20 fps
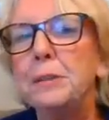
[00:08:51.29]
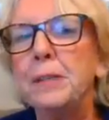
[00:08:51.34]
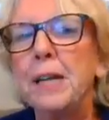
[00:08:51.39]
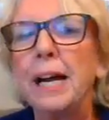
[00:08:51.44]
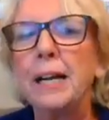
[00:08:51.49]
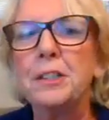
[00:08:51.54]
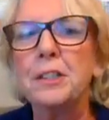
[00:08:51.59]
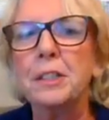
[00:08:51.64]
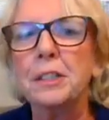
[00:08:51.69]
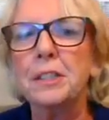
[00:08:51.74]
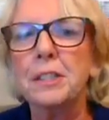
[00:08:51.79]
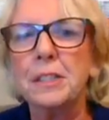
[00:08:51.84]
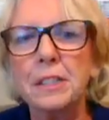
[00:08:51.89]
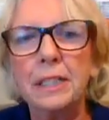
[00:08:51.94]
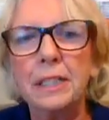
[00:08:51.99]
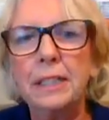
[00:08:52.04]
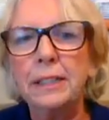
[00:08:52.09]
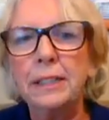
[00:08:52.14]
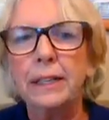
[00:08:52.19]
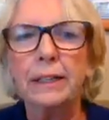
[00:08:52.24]
not just
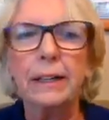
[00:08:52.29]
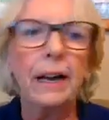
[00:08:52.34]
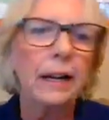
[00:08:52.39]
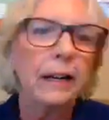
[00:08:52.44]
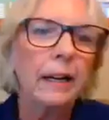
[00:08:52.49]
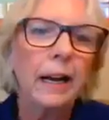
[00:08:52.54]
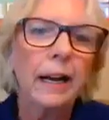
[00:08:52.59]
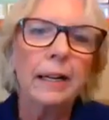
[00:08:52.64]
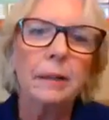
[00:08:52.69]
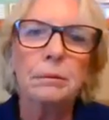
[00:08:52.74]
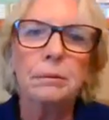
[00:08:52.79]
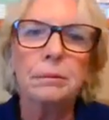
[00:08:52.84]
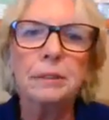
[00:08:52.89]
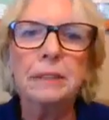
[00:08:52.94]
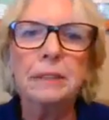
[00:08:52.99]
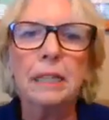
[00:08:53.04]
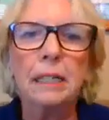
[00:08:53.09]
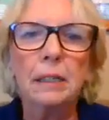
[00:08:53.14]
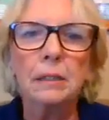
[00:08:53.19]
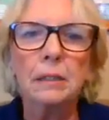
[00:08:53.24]
like I
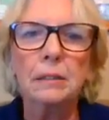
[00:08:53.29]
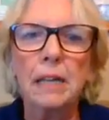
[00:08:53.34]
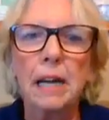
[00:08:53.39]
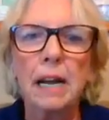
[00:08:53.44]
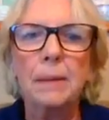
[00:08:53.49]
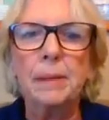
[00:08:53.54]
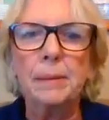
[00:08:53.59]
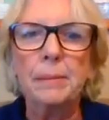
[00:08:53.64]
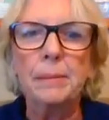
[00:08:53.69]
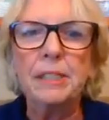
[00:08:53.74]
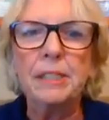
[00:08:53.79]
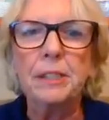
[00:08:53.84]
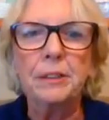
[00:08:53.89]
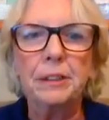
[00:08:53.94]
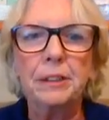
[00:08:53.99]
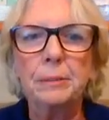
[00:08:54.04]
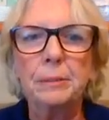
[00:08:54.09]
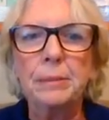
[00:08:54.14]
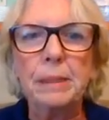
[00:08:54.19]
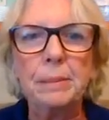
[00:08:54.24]
sell comedy
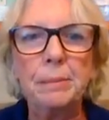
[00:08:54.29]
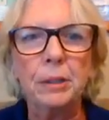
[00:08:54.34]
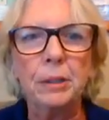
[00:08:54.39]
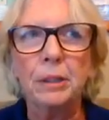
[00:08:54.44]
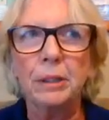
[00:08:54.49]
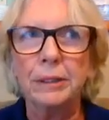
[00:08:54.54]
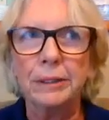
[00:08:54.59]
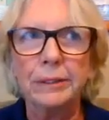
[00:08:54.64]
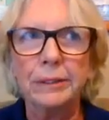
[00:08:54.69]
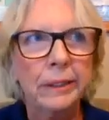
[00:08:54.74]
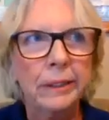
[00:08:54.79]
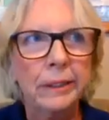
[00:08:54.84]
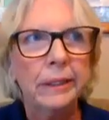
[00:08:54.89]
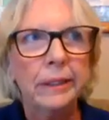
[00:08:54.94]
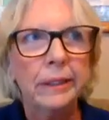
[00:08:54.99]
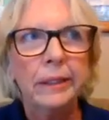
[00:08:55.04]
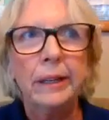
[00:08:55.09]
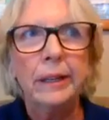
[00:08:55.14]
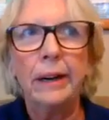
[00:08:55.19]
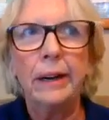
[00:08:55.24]
material to people and
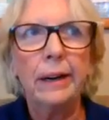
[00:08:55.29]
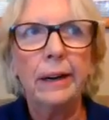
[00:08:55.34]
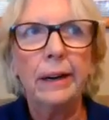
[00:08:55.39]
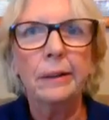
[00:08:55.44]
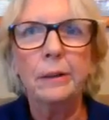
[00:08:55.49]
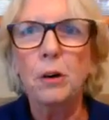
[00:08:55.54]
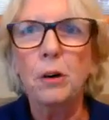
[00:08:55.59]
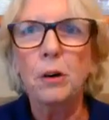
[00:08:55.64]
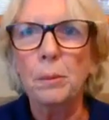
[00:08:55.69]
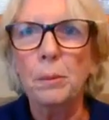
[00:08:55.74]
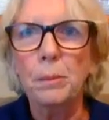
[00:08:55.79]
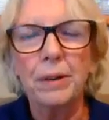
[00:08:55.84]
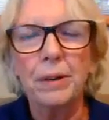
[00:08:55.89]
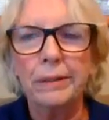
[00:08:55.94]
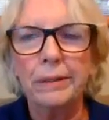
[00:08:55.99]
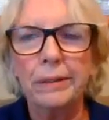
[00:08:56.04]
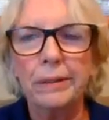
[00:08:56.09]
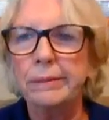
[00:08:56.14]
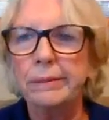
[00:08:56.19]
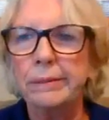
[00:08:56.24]

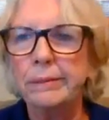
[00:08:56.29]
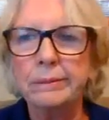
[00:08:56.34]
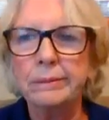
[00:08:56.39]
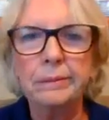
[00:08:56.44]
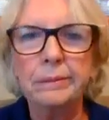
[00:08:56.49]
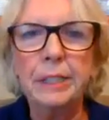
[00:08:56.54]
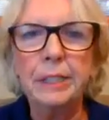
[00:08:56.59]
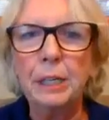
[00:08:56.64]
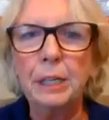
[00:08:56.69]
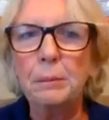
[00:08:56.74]
corporate and,